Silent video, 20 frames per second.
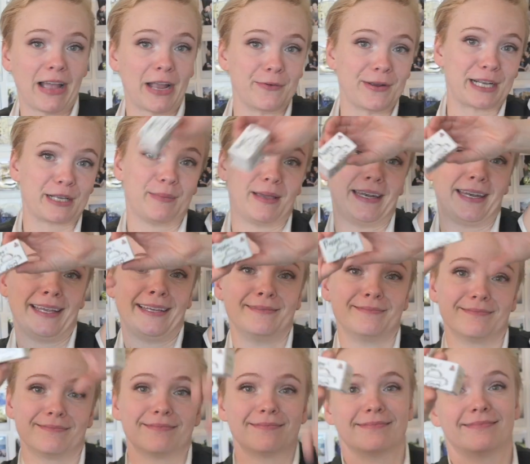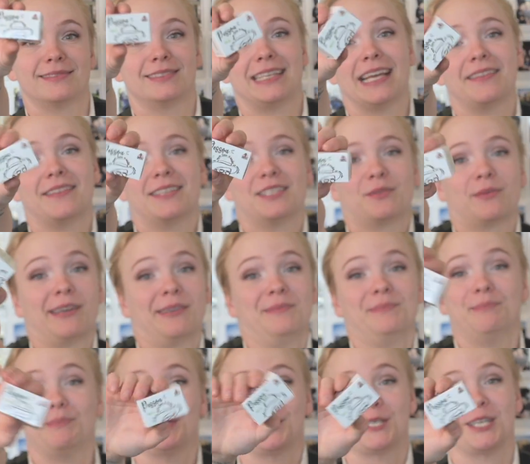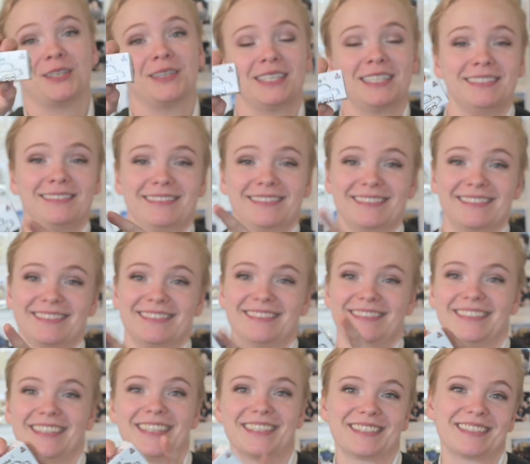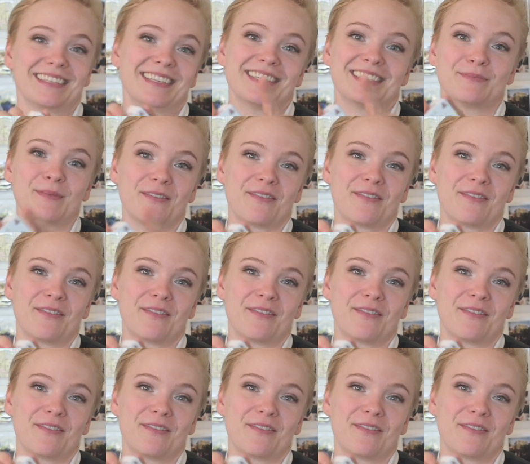I recommend it. Get this one, Pesoa. It's my